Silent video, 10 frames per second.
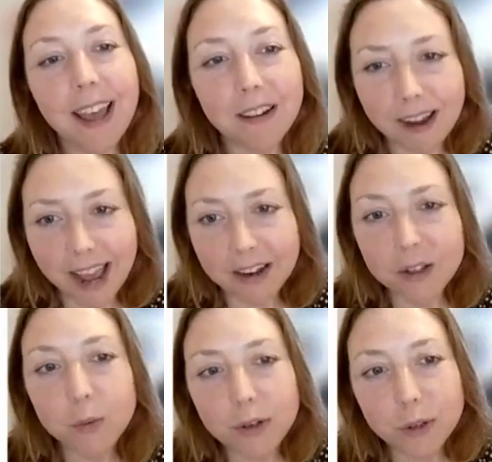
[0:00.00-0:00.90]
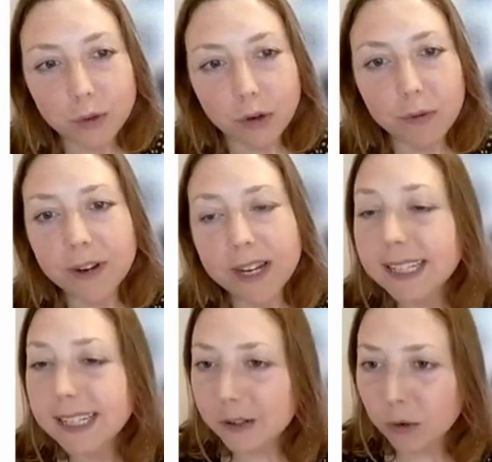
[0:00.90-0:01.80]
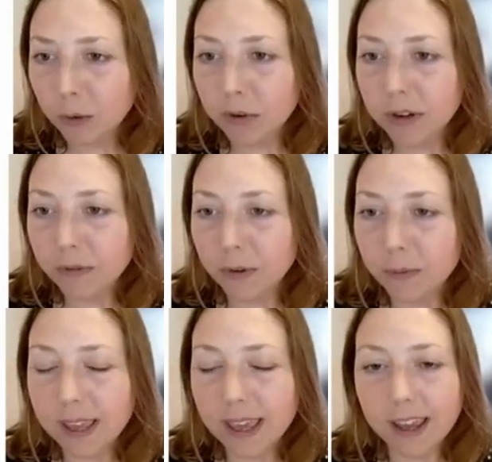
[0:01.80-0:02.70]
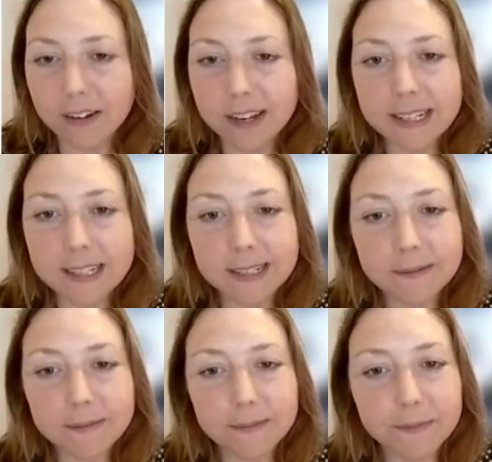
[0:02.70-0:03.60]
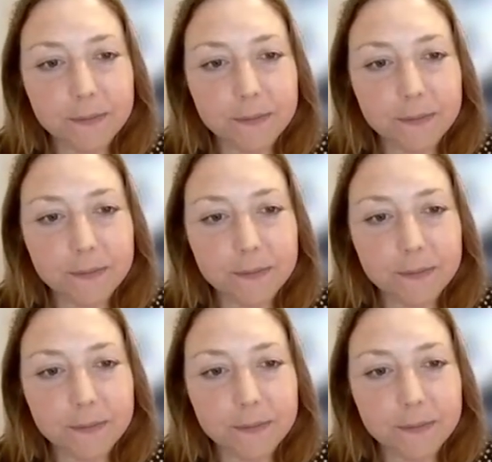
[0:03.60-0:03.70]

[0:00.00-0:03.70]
around what trauma is and trauma-informed care is.